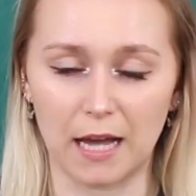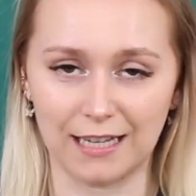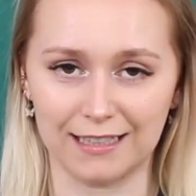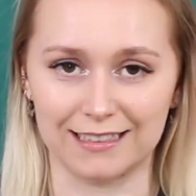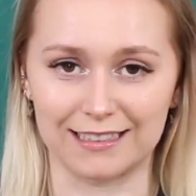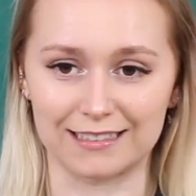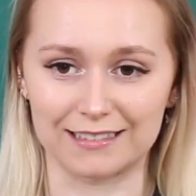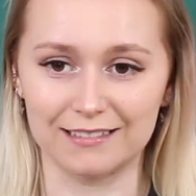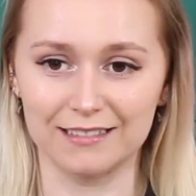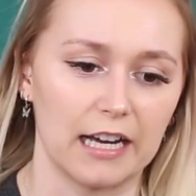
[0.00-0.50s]
back
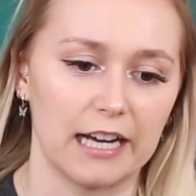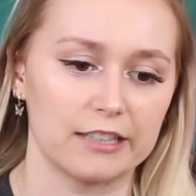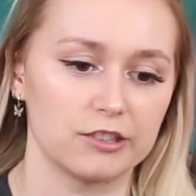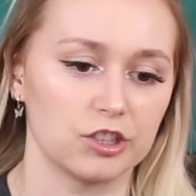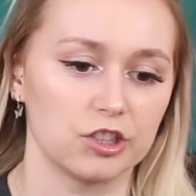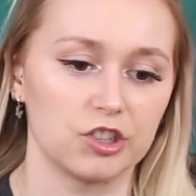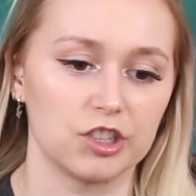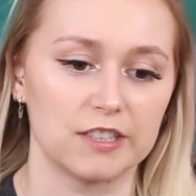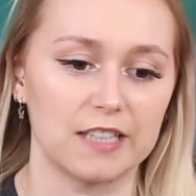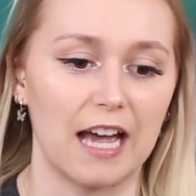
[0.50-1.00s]
in. I
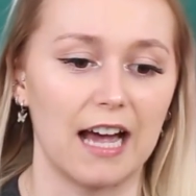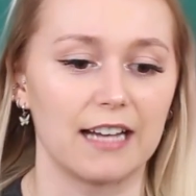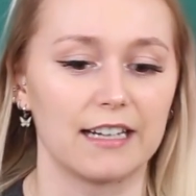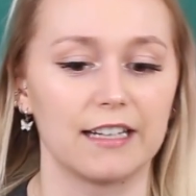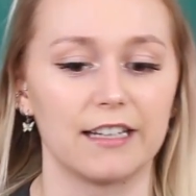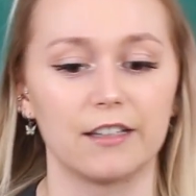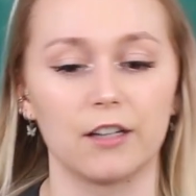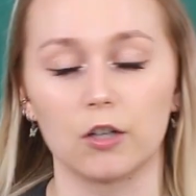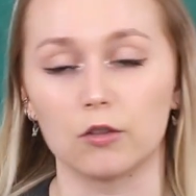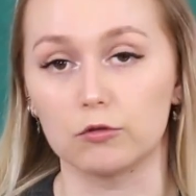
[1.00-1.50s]
actually just add
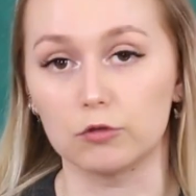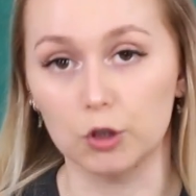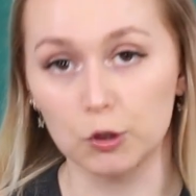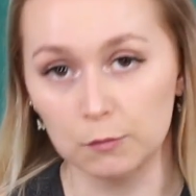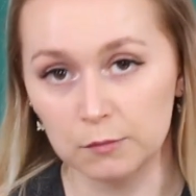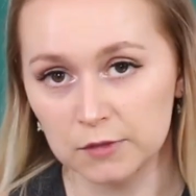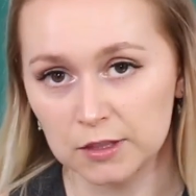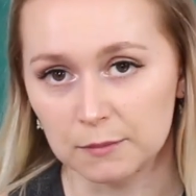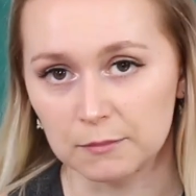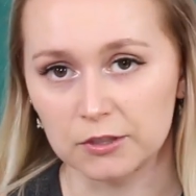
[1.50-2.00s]
in
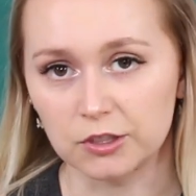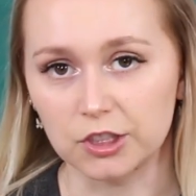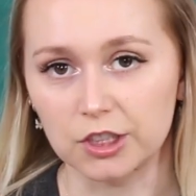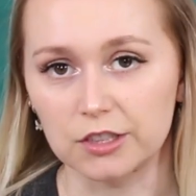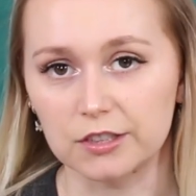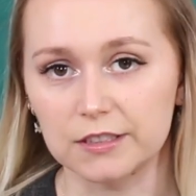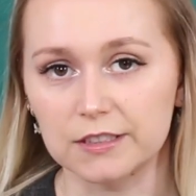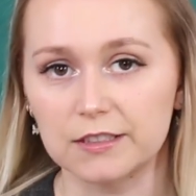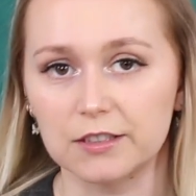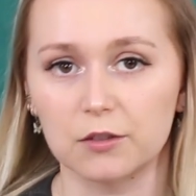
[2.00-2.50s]
room
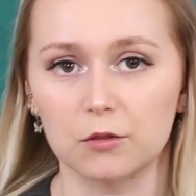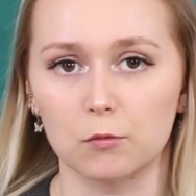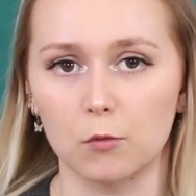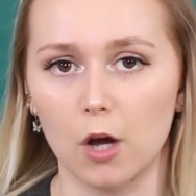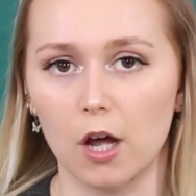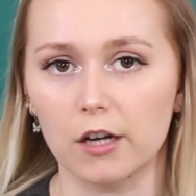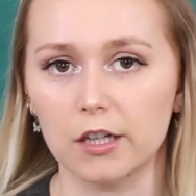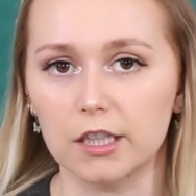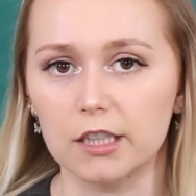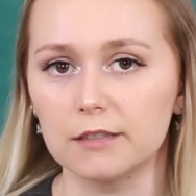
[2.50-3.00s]
temperature distilled
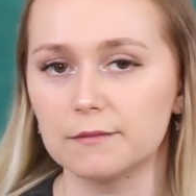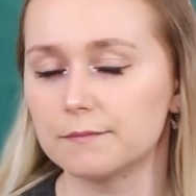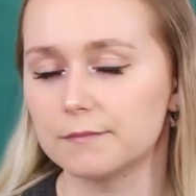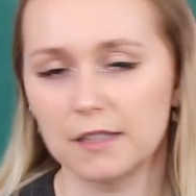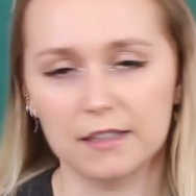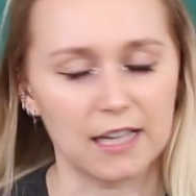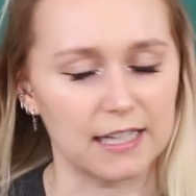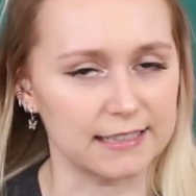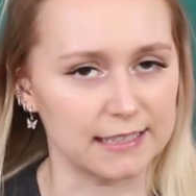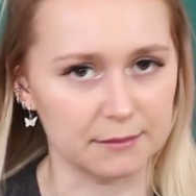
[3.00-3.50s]
water,
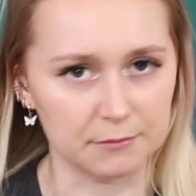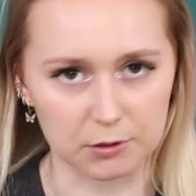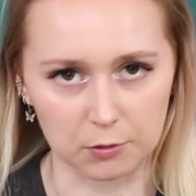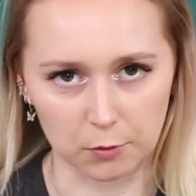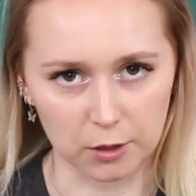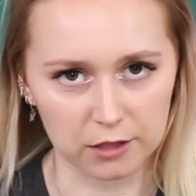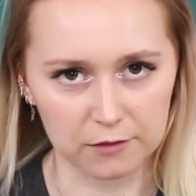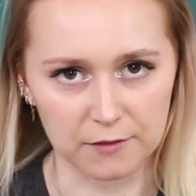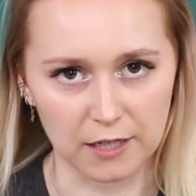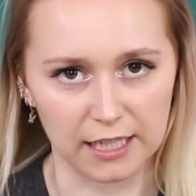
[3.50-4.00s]
and that seems to
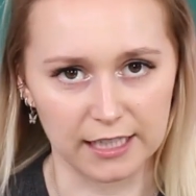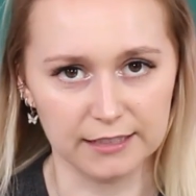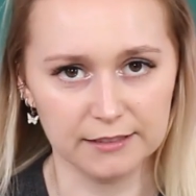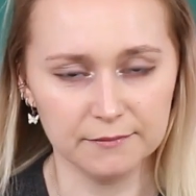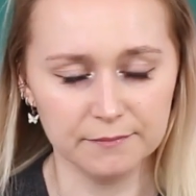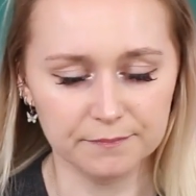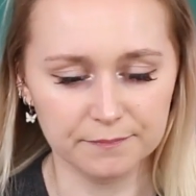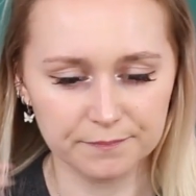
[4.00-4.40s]
work fine.